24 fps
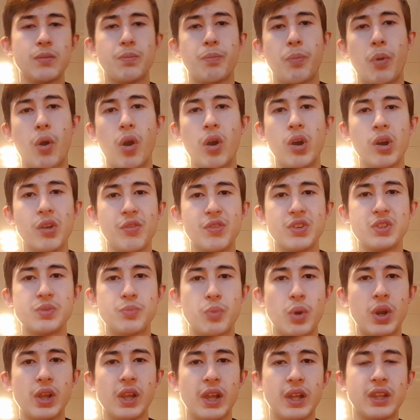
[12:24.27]
part of his
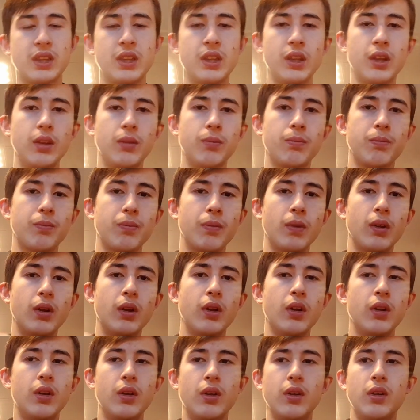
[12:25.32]
brain, like the
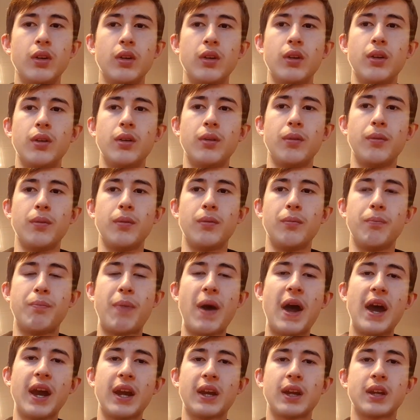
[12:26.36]

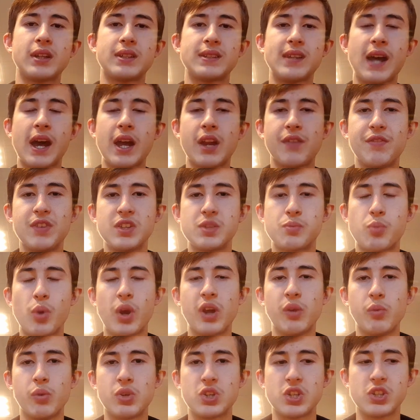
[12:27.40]
back side of his
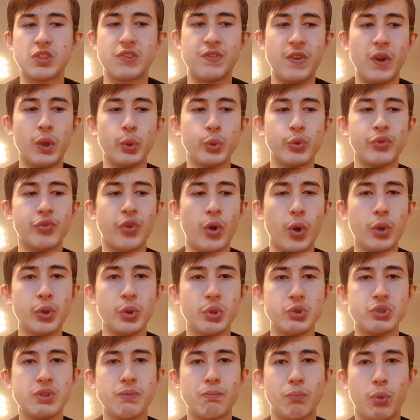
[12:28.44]
brain, which is filled with all
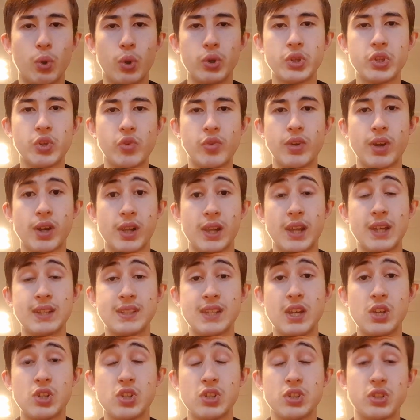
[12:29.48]
those important
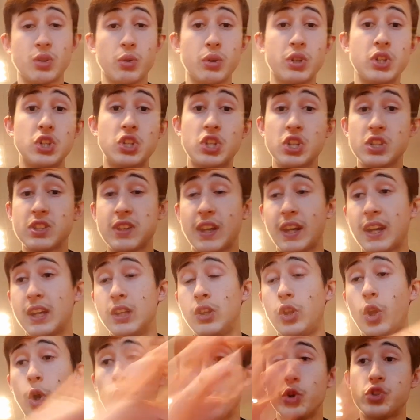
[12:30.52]
realizations. So he's just like
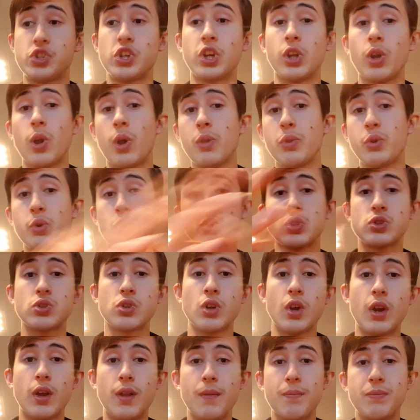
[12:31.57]
indulging in all those
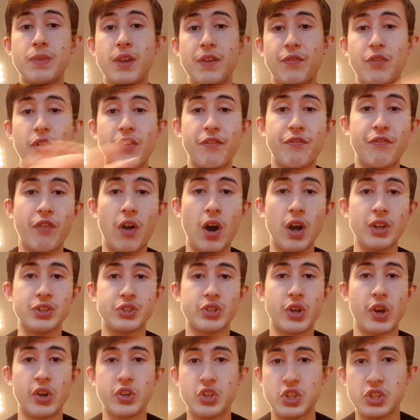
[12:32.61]
different thoughts
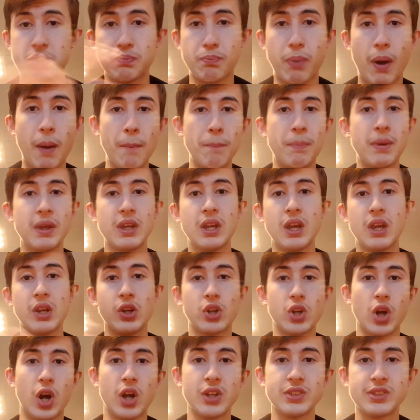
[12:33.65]
that are just pumping in
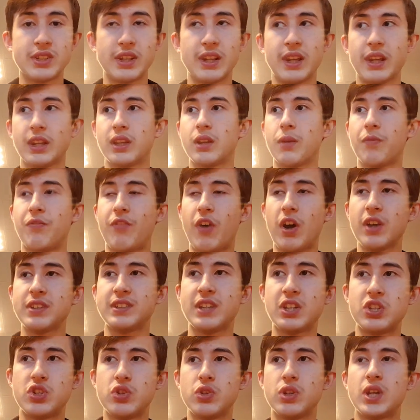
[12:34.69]
constantly, like the thoughts
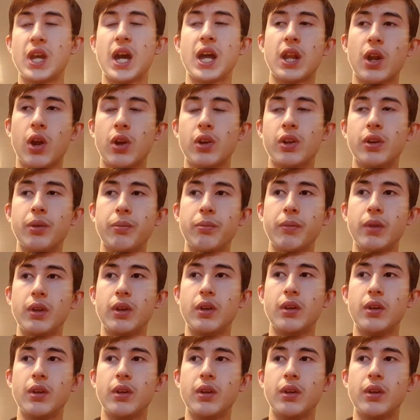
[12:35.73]
that you get on a